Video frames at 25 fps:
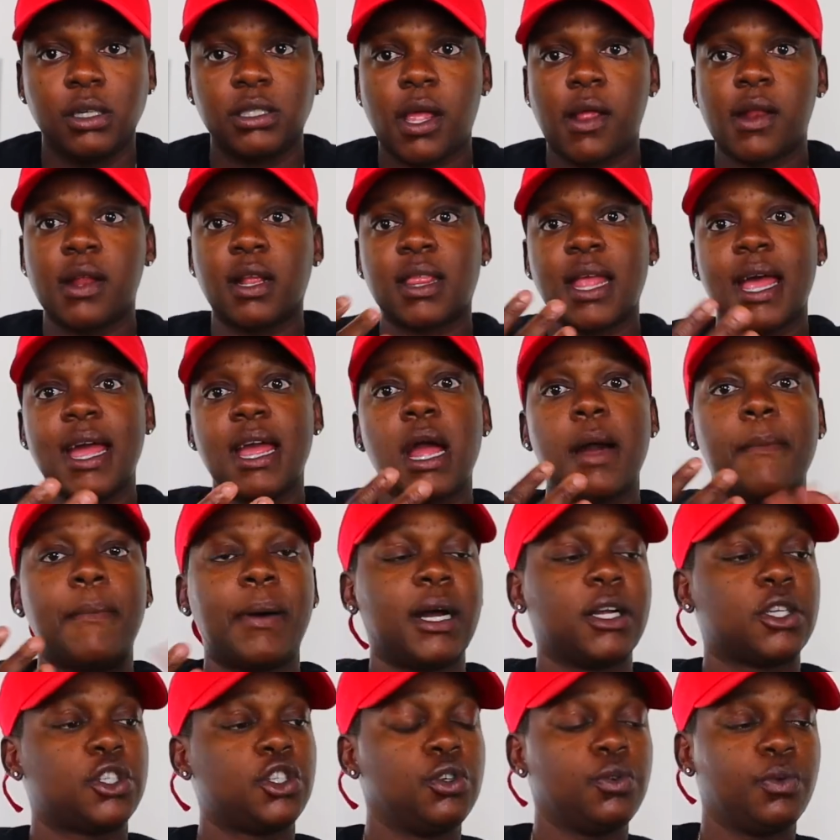See, the thing
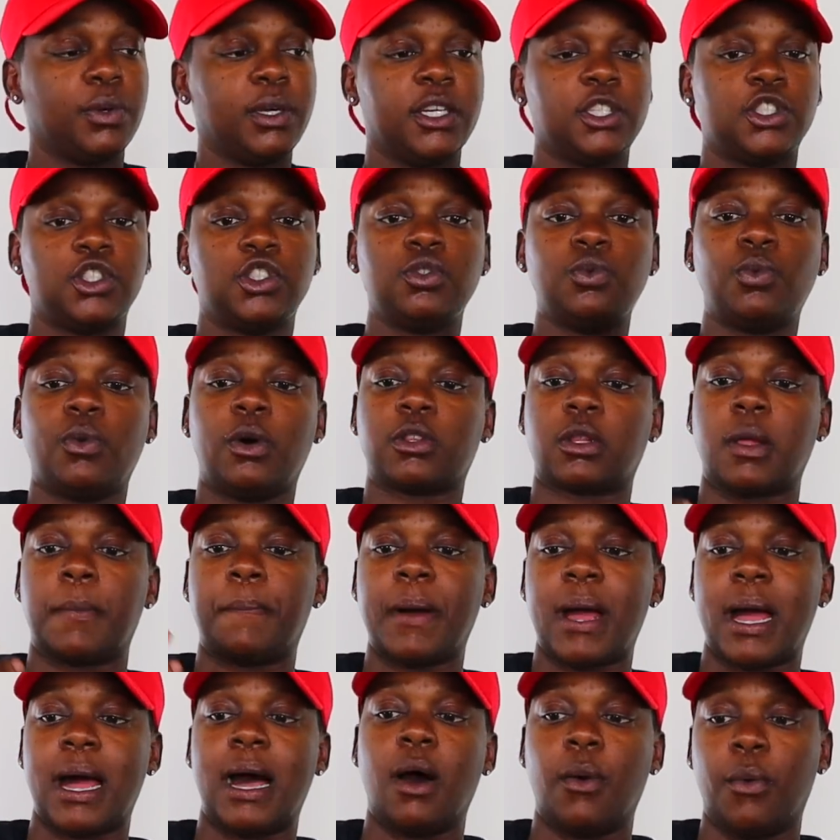about you is, you want the
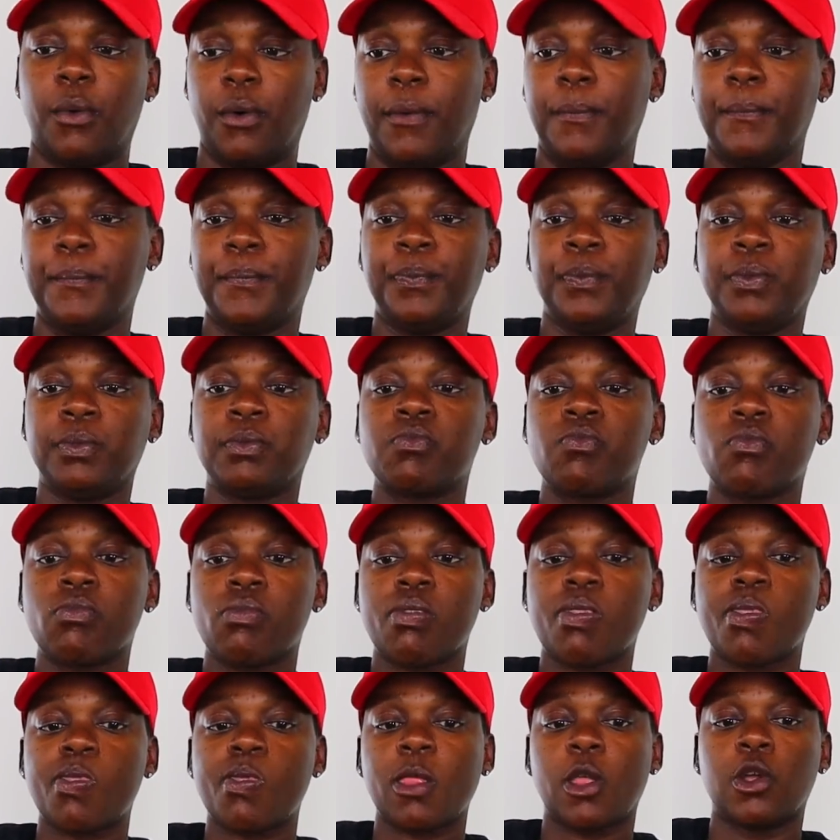power,
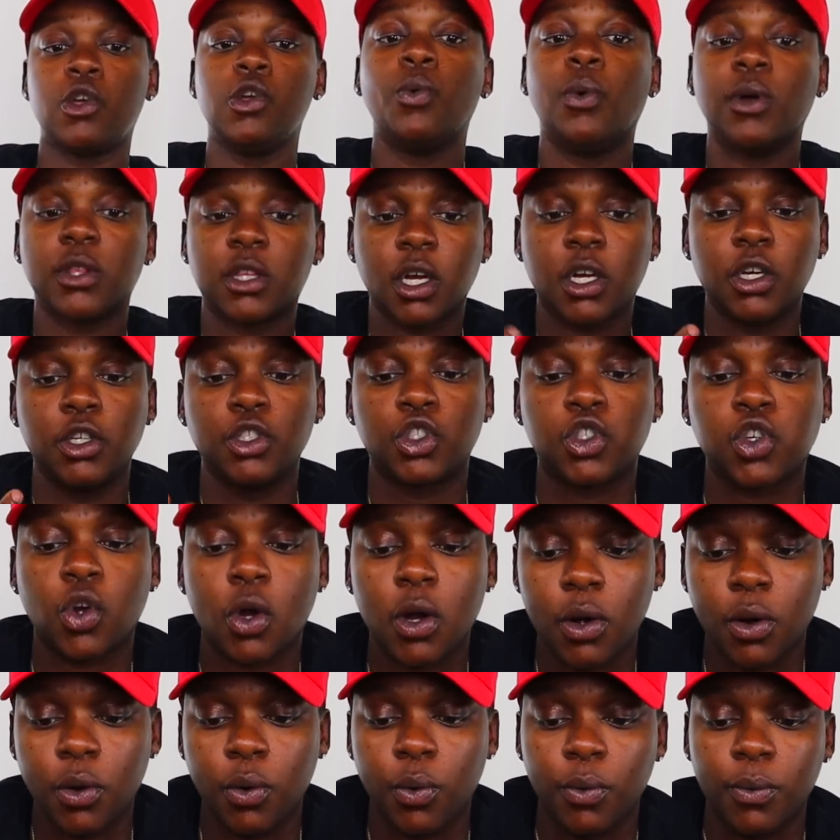you want the
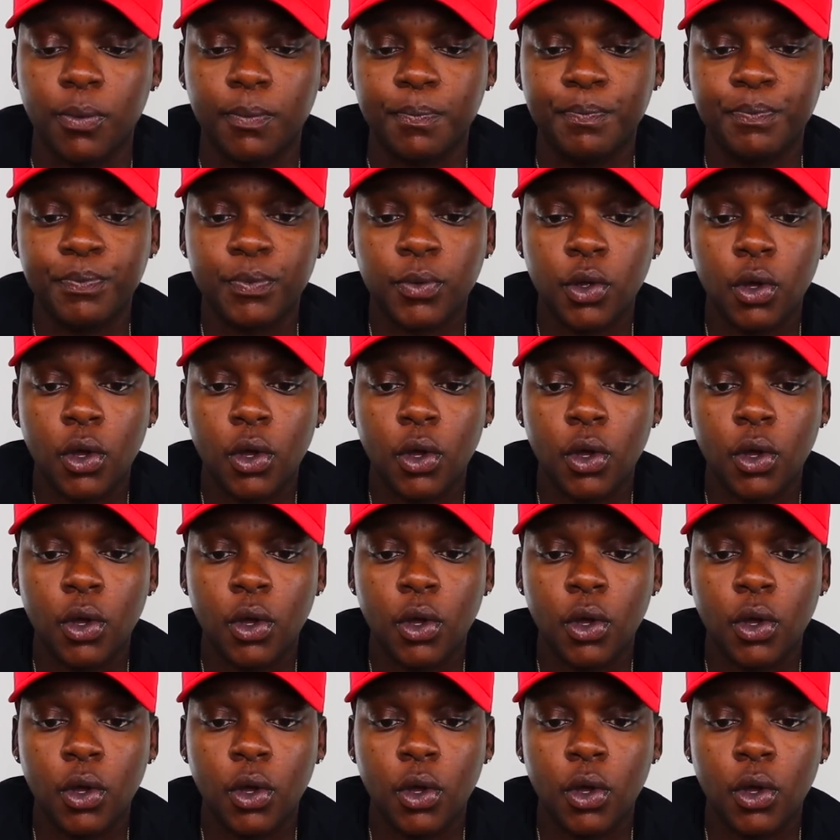control.